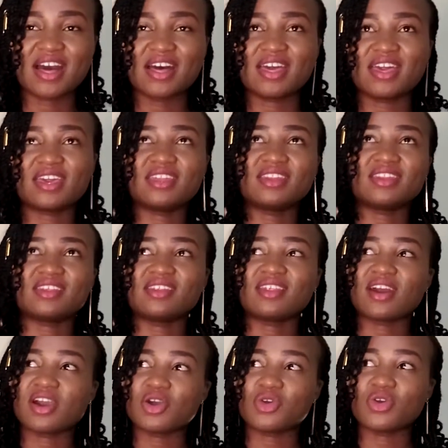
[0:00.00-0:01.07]
And
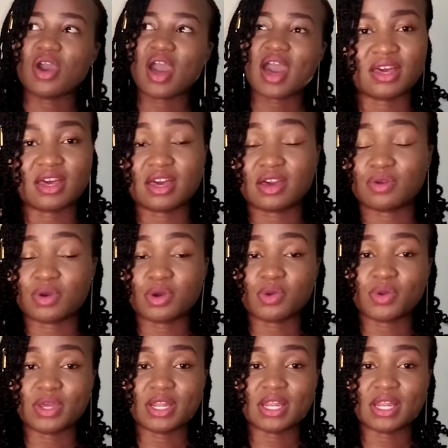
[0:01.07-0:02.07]
now our wheel